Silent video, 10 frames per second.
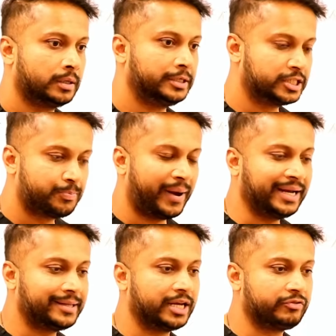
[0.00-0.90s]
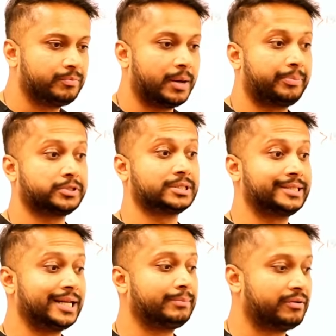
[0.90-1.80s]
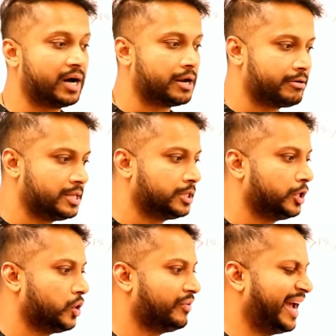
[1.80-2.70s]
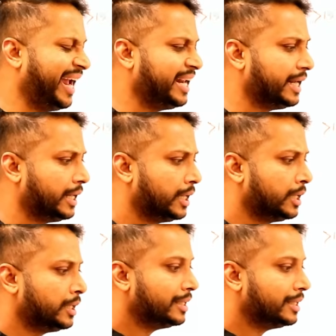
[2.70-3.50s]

Despite that, if your blood pressure is still above one hundred thirty over eighty,